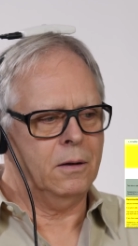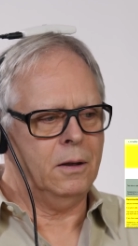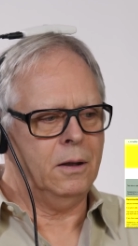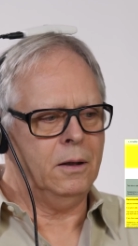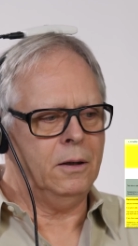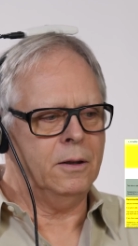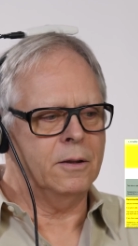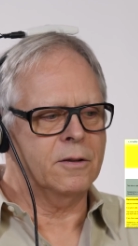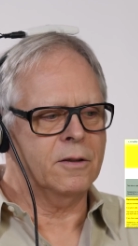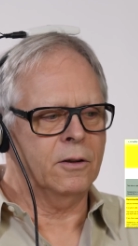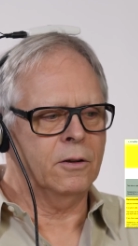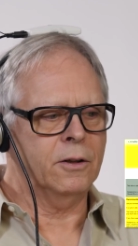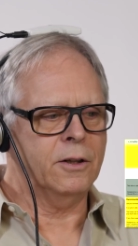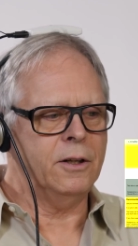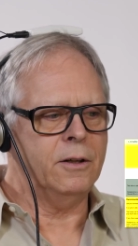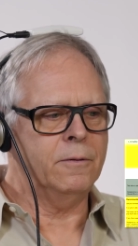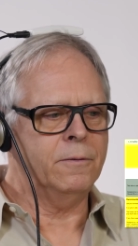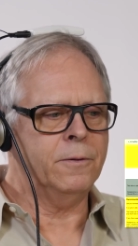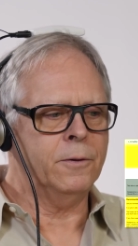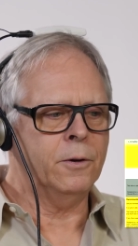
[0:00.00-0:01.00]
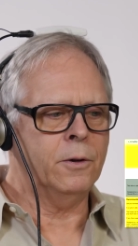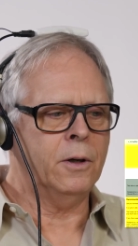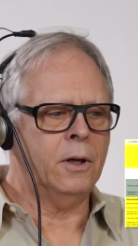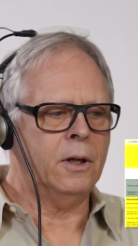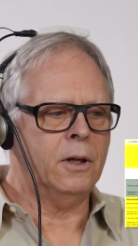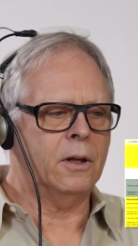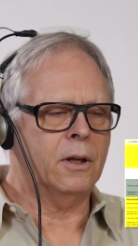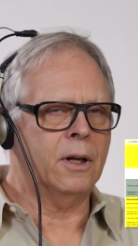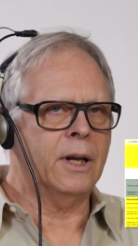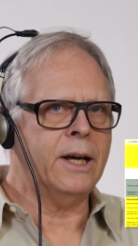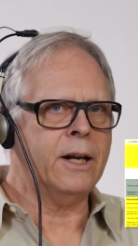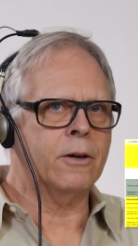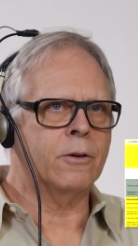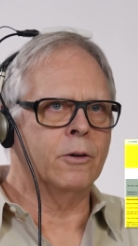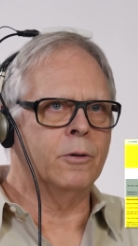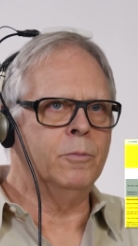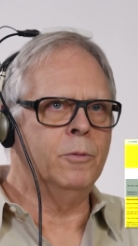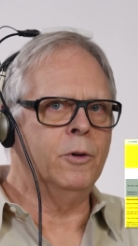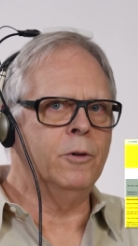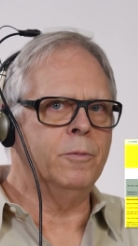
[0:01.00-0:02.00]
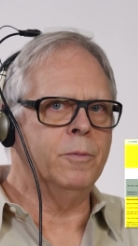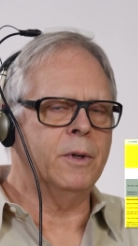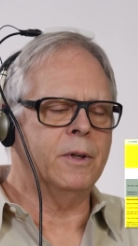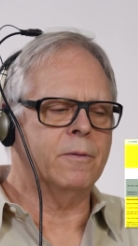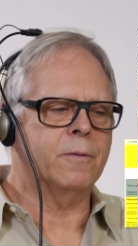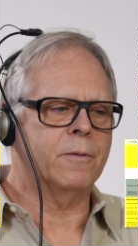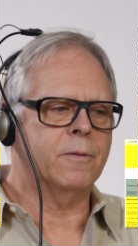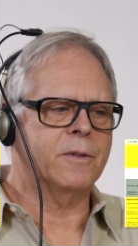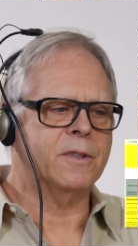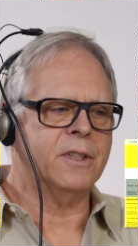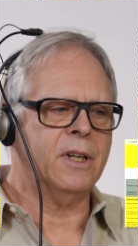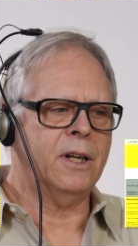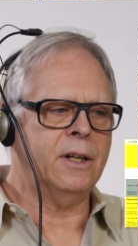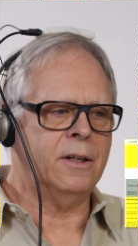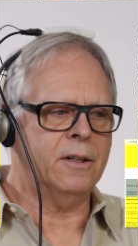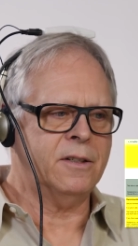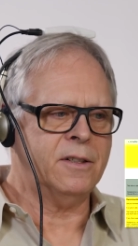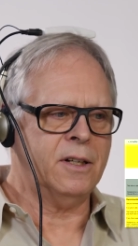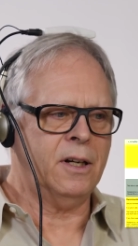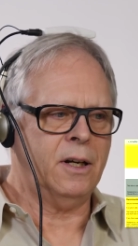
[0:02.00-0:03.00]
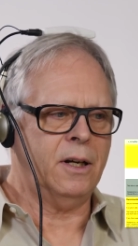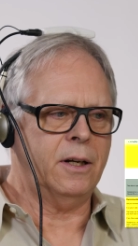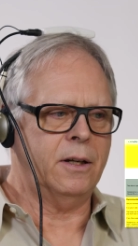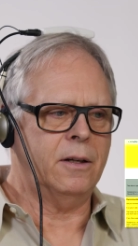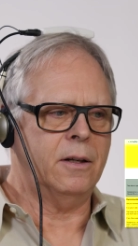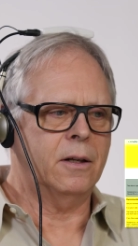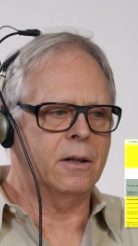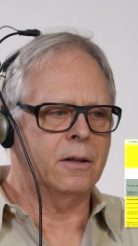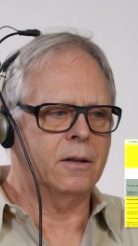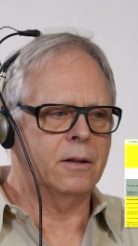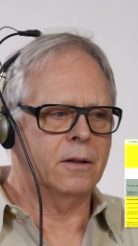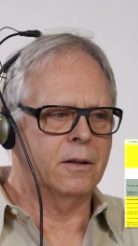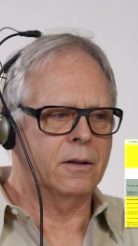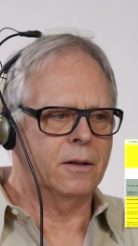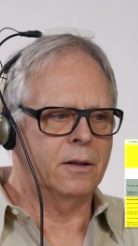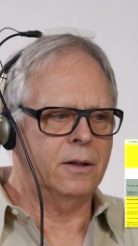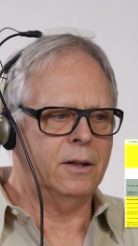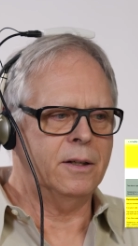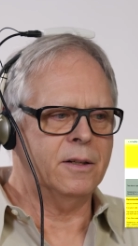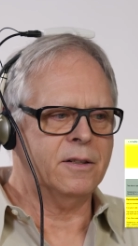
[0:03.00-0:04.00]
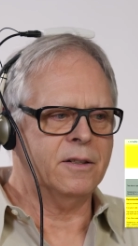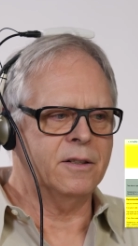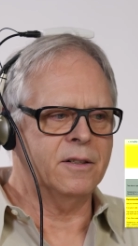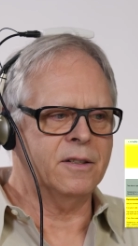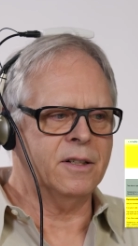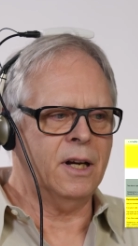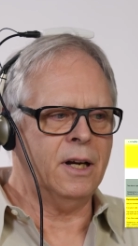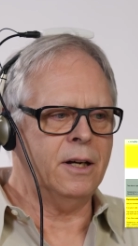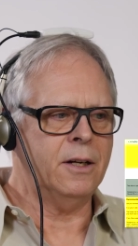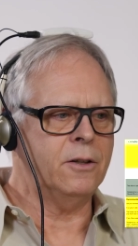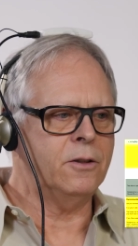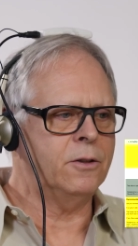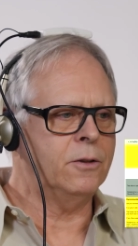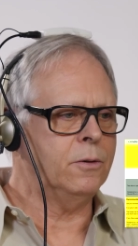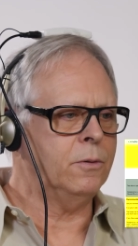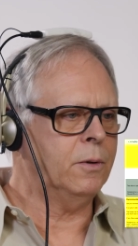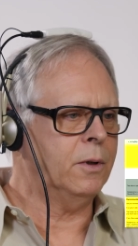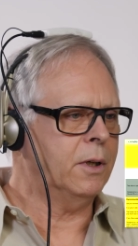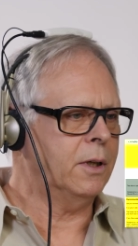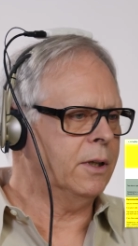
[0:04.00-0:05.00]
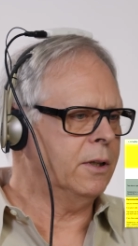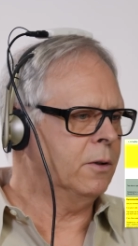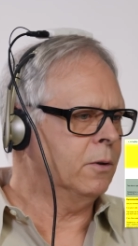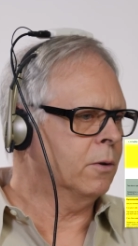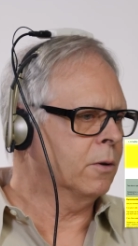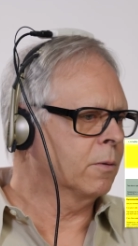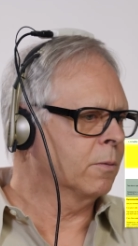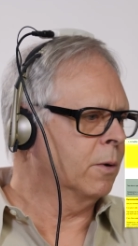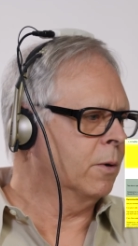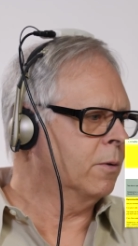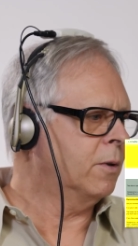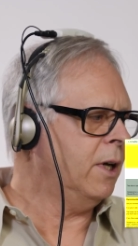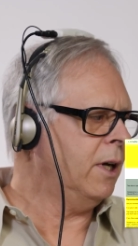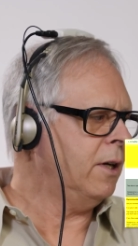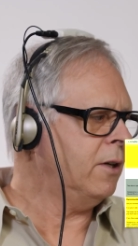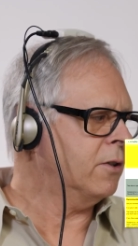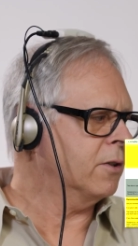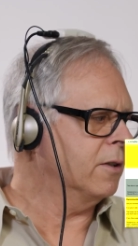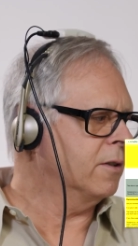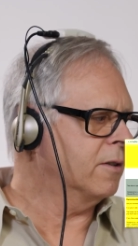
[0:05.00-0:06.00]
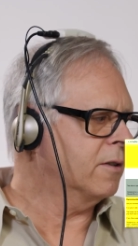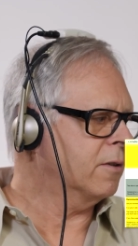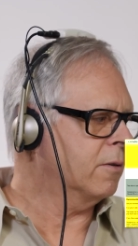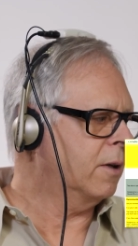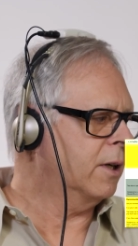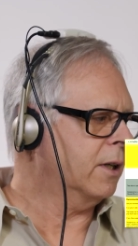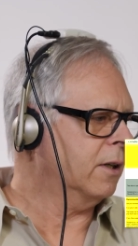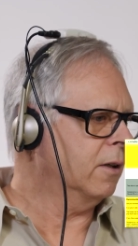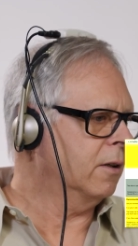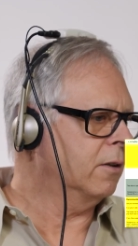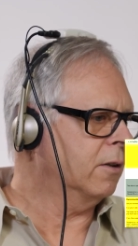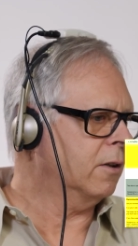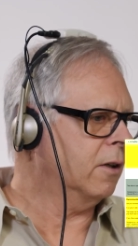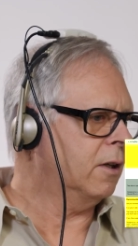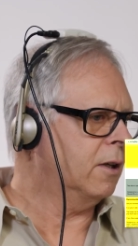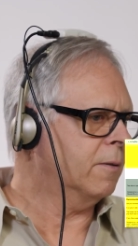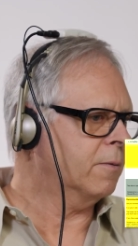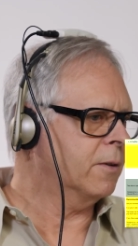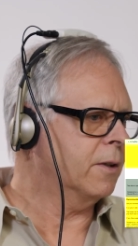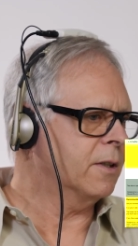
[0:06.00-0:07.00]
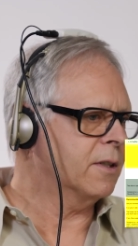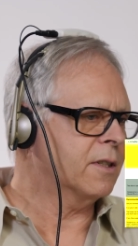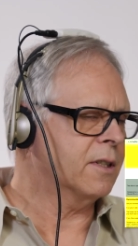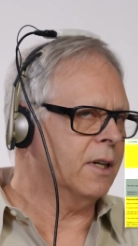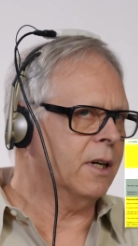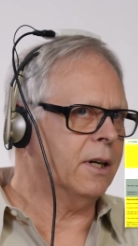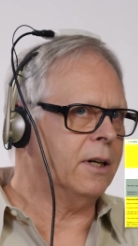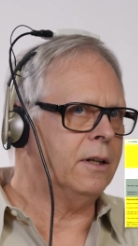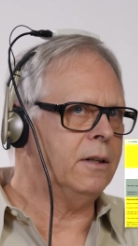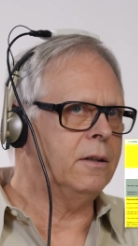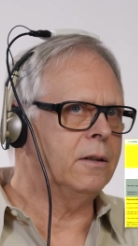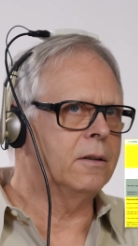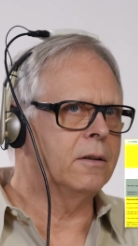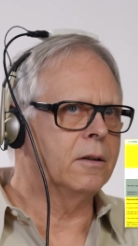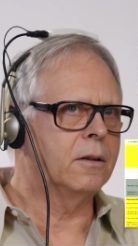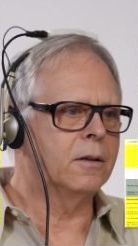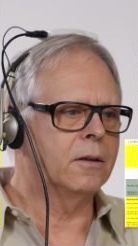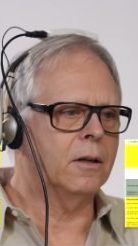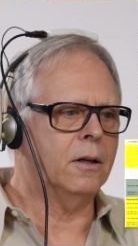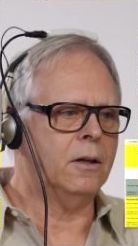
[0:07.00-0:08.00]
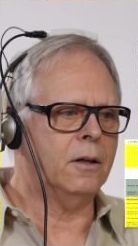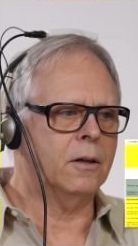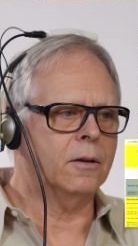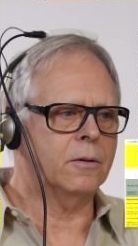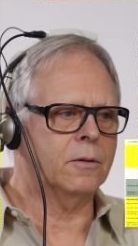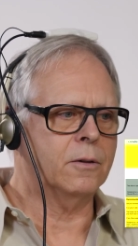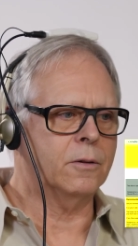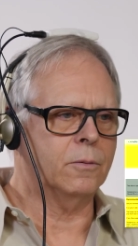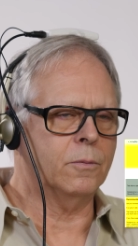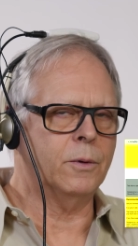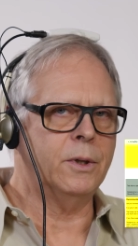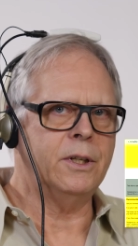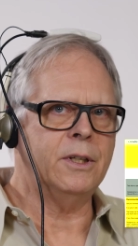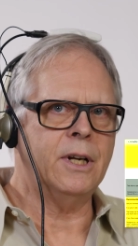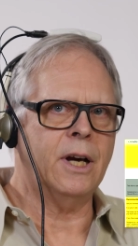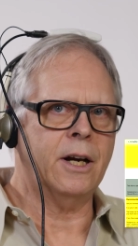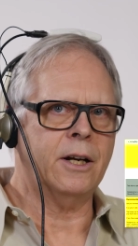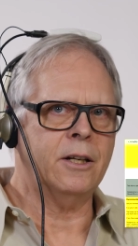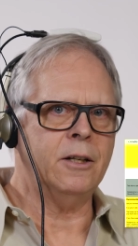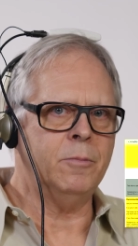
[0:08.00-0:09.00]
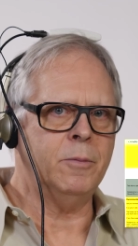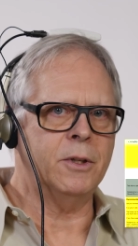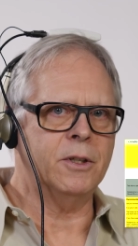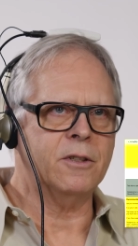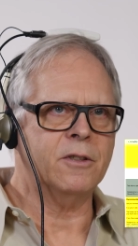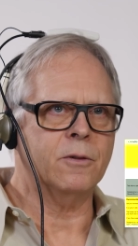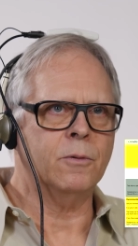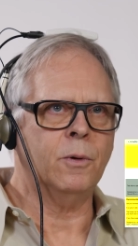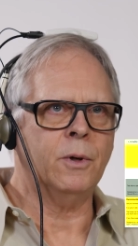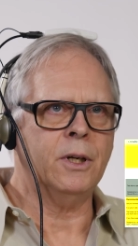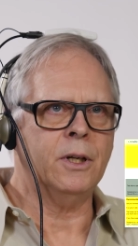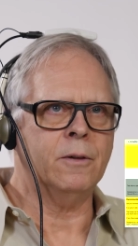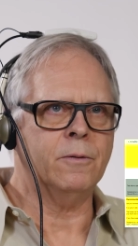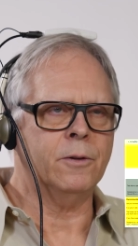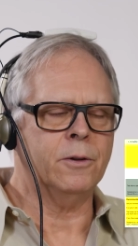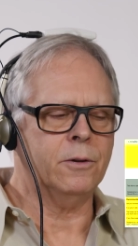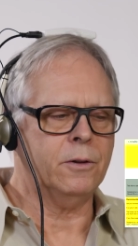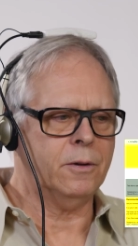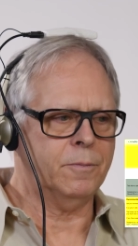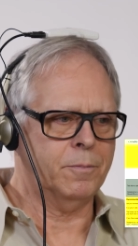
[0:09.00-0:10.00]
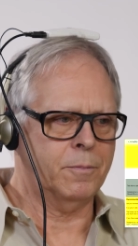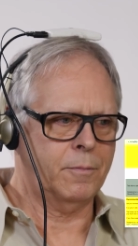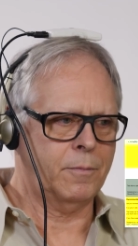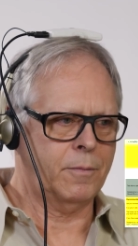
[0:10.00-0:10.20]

And it's looking for lateral movement side to side. It's designed to uh, ignore rotation so I can look off to the side uh, to read documents or whatever.